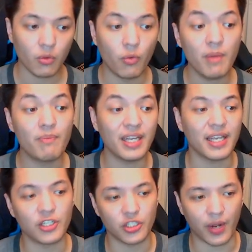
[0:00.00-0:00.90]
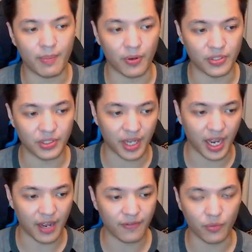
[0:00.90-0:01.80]
One big issue I personally
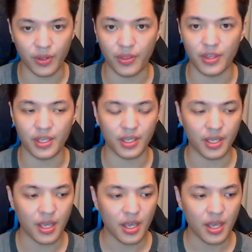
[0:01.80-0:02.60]
have with the